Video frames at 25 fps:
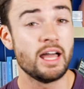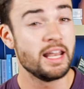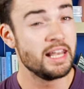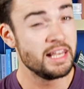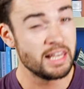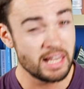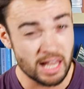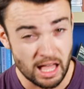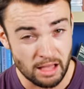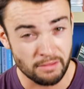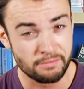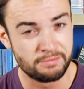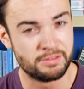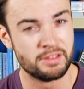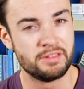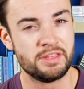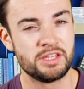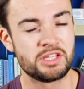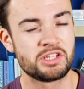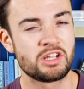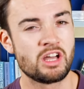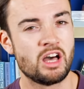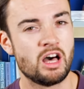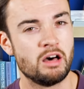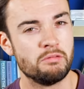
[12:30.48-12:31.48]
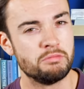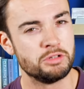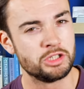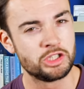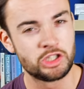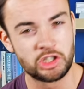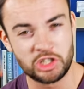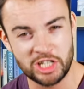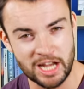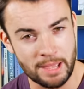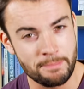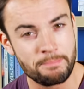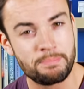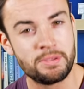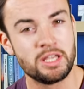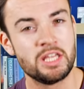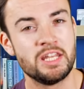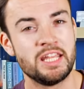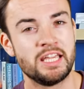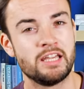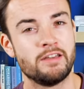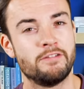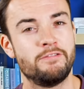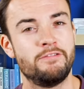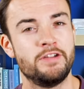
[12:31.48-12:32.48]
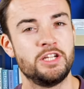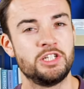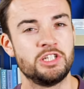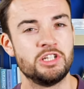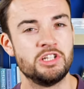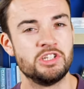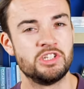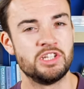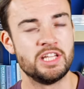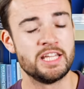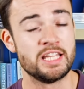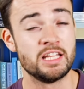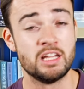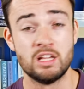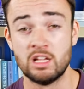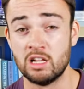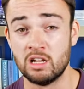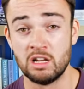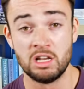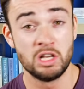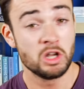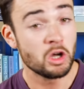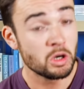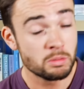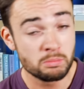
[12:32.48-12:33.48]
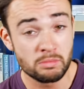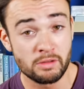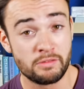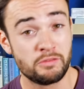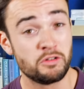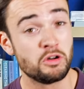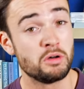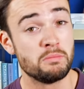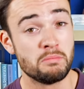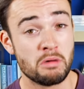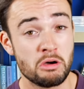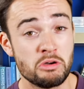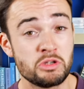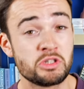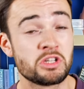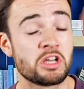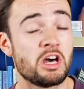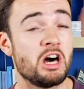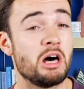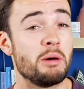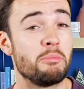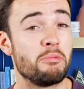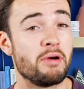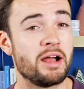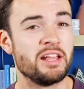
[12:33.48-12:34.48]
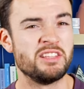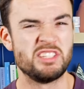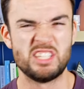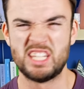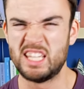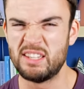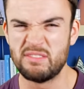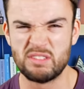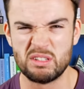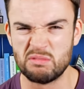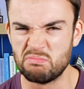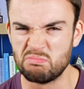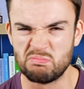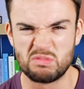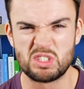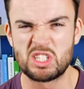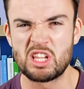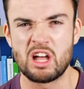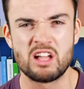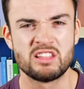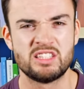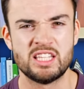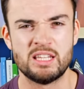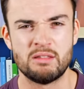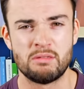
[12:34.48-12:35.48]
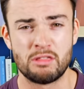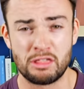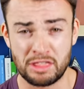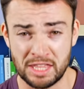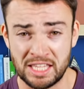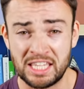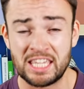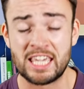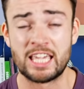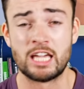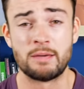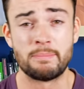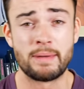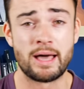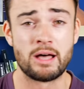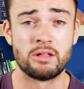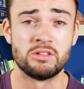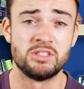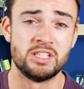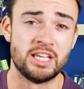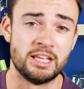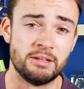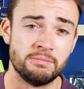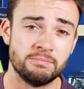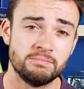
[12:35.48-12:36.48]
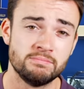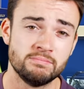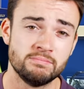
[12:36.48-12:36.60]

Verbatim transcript: I love that this car was championing efficiency long before most car brands had even started thinking about it.